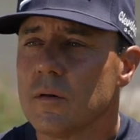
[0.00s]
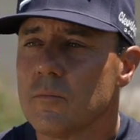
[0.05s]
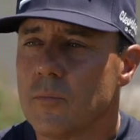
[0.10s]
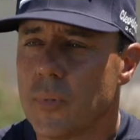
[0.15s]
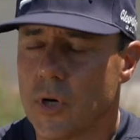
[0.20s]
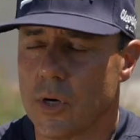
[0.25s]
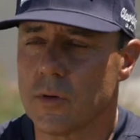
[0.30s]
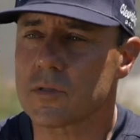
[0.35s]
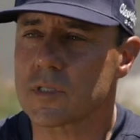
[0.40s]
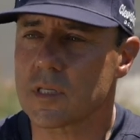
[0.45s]

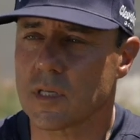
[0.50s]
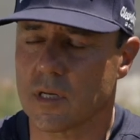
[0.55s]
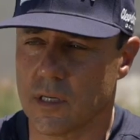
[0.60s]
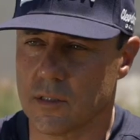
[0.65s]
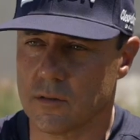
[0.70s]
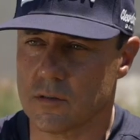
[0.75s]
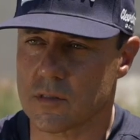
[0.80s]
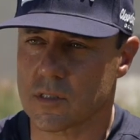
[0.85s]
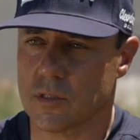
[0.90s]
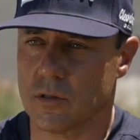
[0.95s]
post it on
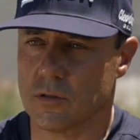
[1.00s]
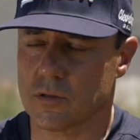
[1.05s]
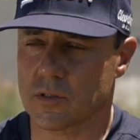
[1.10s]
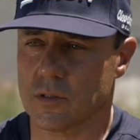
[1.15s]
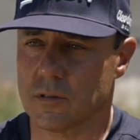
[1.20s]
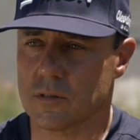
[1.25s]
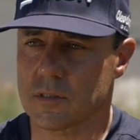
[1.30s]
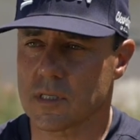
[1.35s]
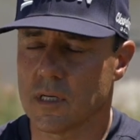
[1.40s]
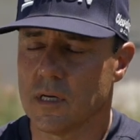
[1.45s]
your
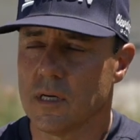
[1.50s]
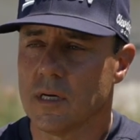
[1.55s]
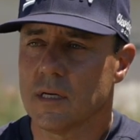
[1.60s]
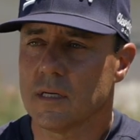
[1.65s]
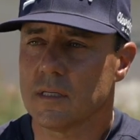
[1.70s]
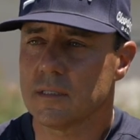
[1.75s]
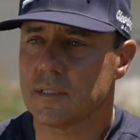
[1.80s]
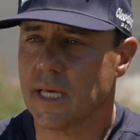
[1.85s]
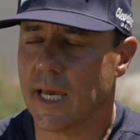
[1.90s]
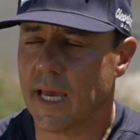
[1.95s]
socials.
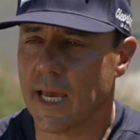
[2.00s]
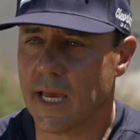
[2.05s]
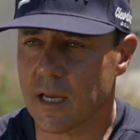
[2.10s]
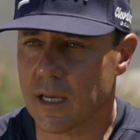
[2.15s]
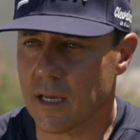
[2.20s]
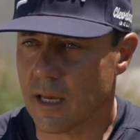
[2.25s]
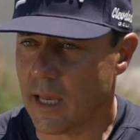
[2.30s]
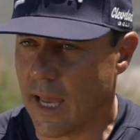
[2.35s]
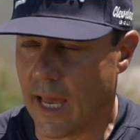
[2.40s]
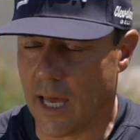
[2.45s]

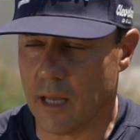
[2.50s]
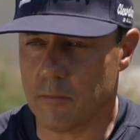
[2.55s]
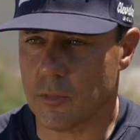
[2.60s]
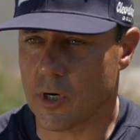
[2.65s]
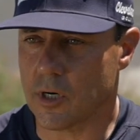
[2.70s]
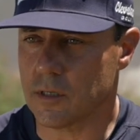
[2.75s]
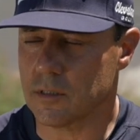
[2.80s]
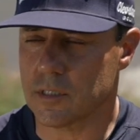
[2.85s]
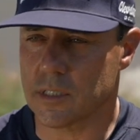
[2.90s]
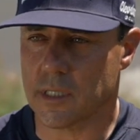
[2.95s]
Tag at
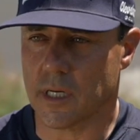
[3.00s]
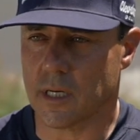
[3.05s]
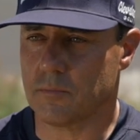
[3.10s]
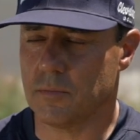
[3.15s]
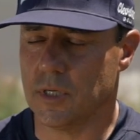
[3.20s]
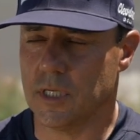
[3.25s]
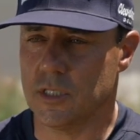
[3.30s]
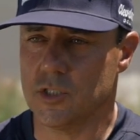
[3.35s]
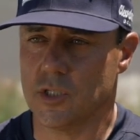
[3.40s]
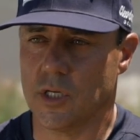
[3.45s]
Martin Chuck
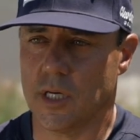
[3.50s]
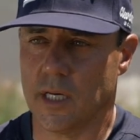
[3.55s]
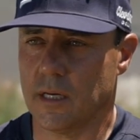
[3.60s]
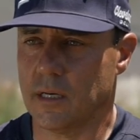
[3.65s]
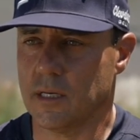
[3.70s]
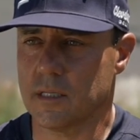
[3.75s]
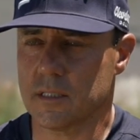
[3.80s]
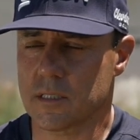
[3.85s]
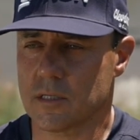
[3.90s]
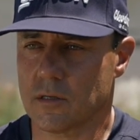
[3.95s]
PGA on
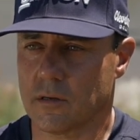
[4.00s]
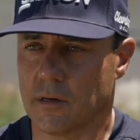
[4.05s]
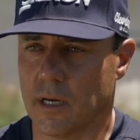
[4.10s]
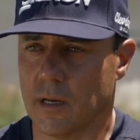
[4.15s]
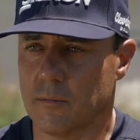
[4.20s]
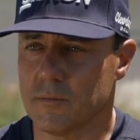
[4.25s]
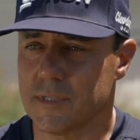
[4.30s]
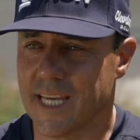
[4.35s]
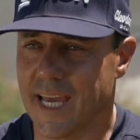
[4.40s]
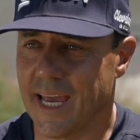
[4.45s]

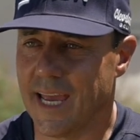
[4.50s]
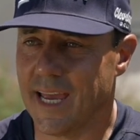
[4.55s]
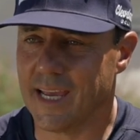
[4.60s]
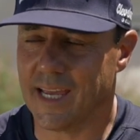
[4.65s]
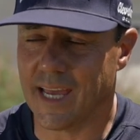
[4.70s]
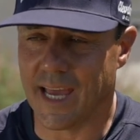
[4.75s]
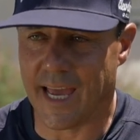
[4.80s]
Instagram. Tag